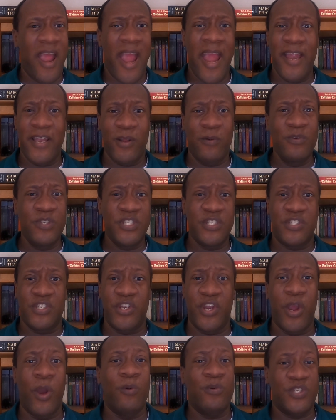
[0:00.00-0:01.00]
hey, don't
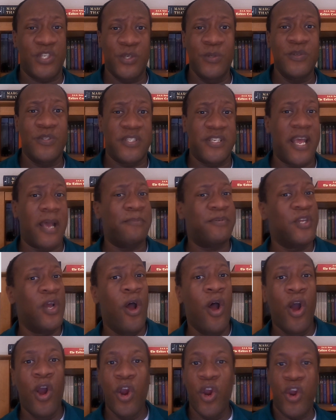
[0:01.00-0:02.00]
just go 2 steps,
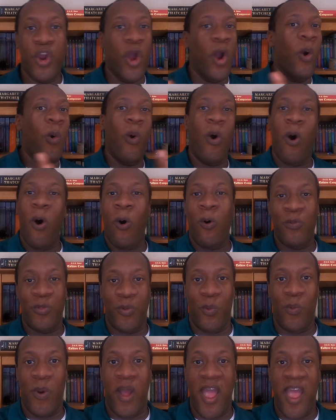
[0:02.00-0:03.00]
go all
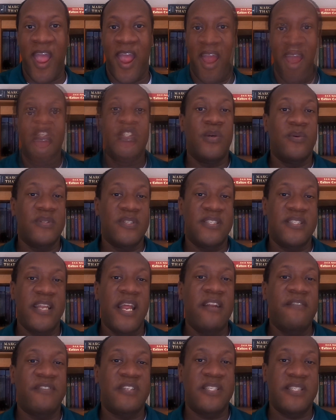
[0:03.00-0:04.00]
the way. So
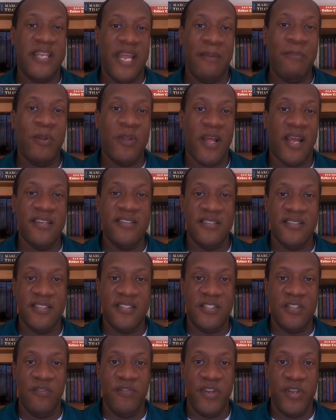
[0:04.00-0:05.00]
instead of stabilizing the
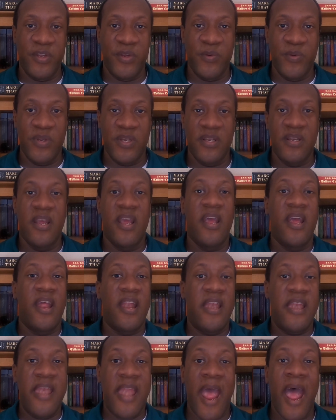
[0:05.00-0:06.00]
Soviet Union,
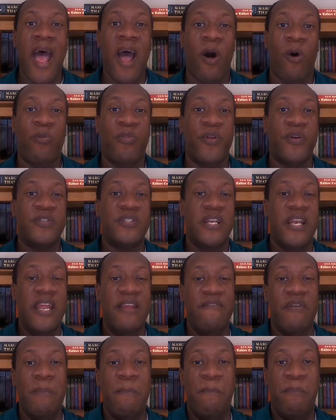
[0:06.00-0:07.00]
now there's an
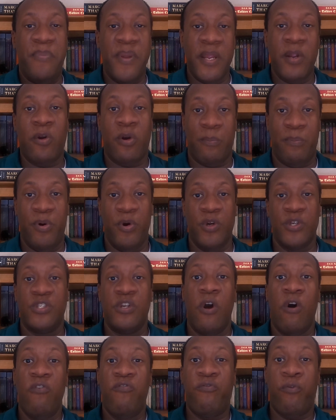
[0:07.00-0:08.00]
even bigger
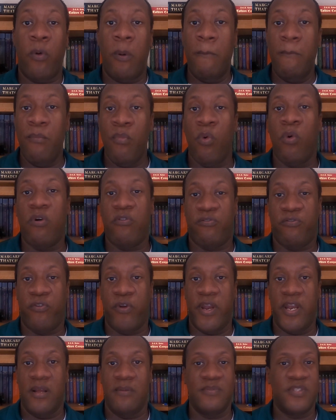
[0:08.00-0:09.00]
push for more
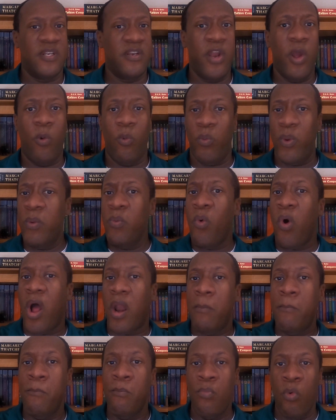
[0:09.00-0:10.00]
freedoms. No, we
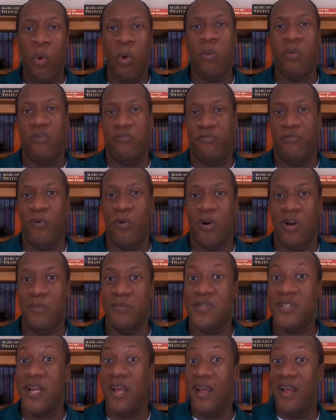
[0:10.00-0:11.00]
want more
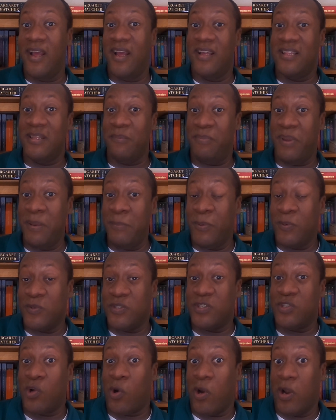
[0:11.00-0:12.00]
reforms. The people
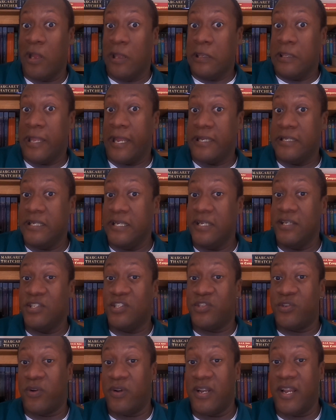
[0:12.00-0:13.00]
start electing
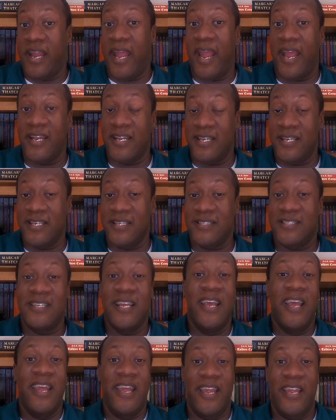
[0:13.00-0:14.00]
certain
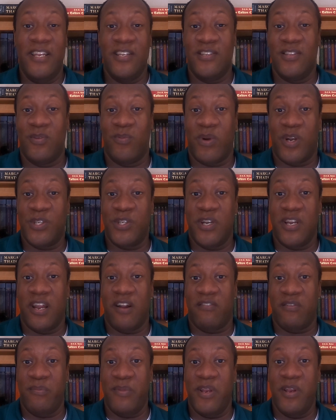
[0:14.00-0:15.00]
candidates into the Russian
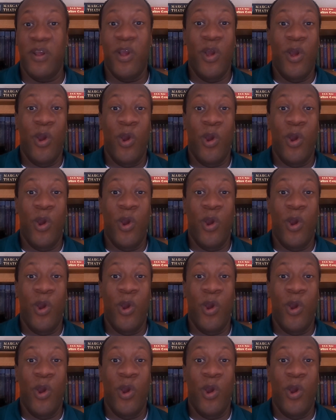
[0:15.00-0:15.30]
government